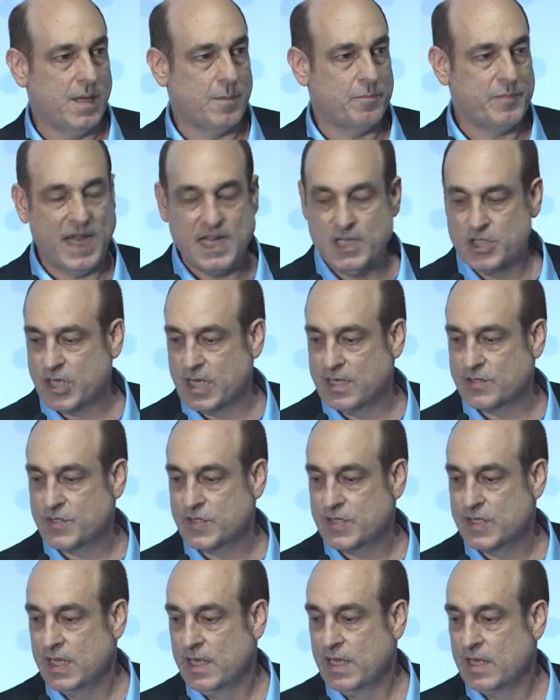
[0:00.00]

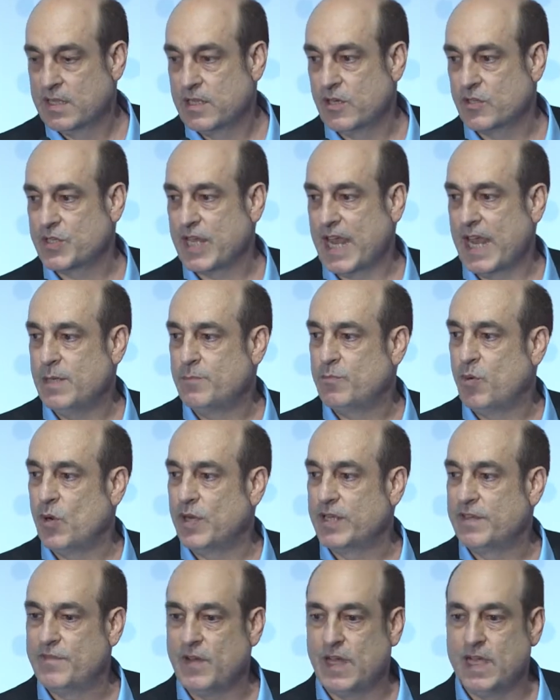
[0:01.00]
patients, there's
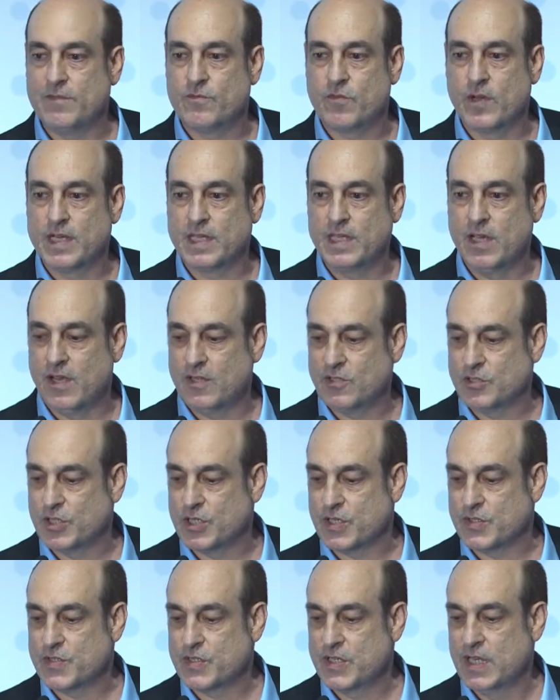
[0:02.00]
8.5
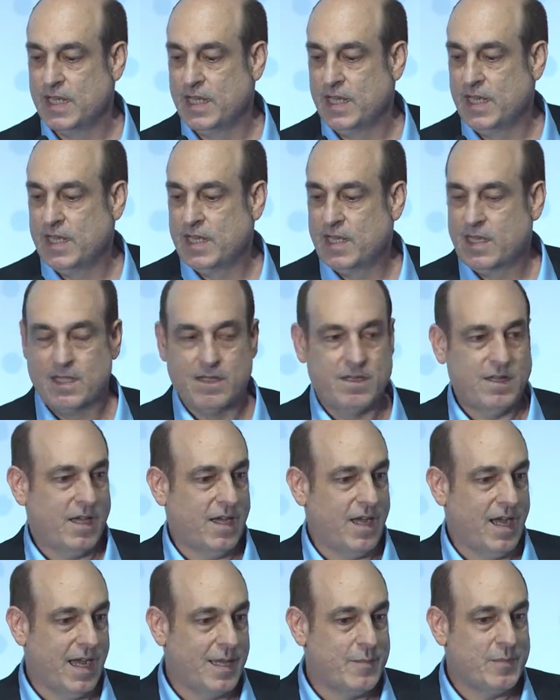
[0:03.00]
radiologists.
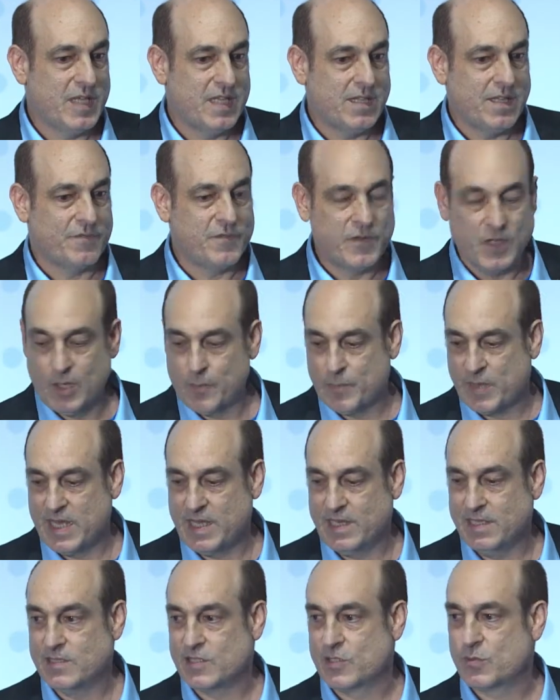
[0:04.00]
I'm in the
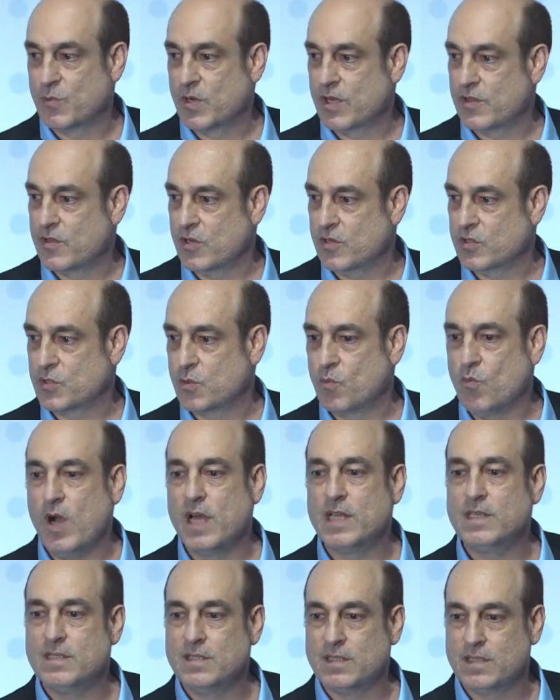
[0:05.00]
Philippines, where there's
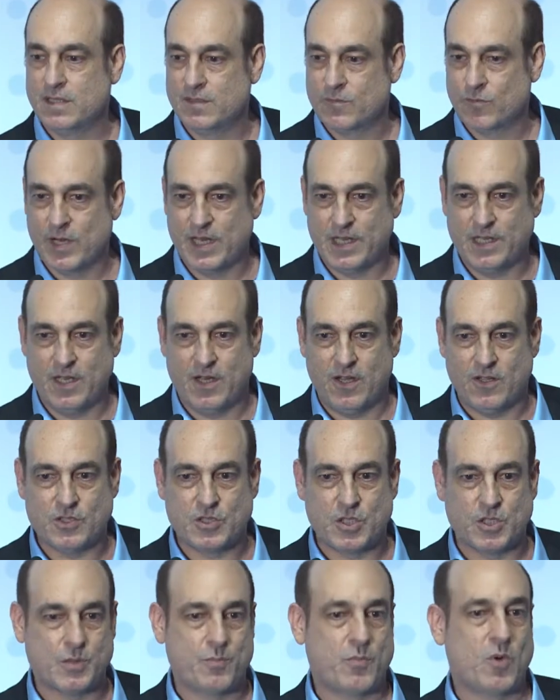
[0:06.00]
1
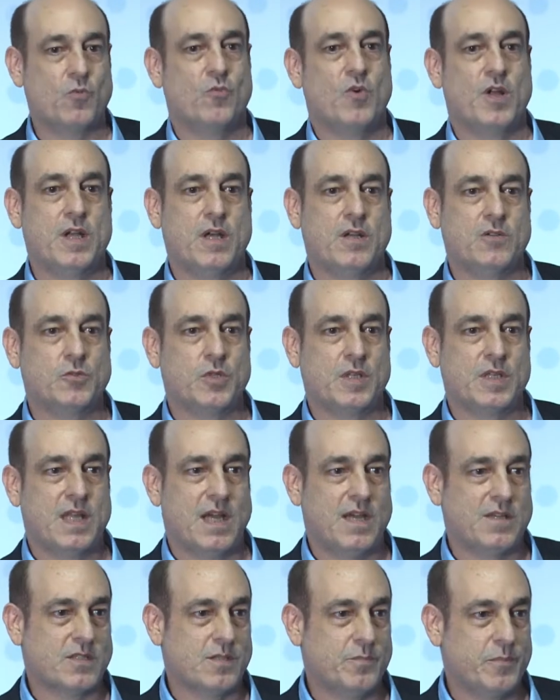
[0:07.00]
radiologist per
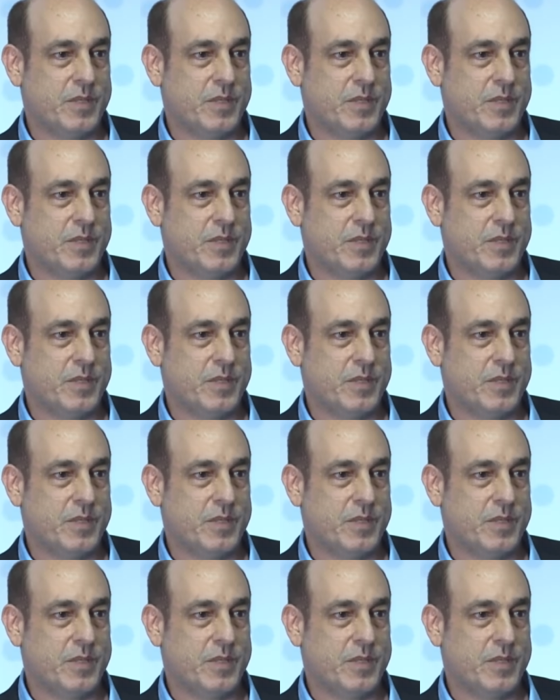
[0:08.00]
100,000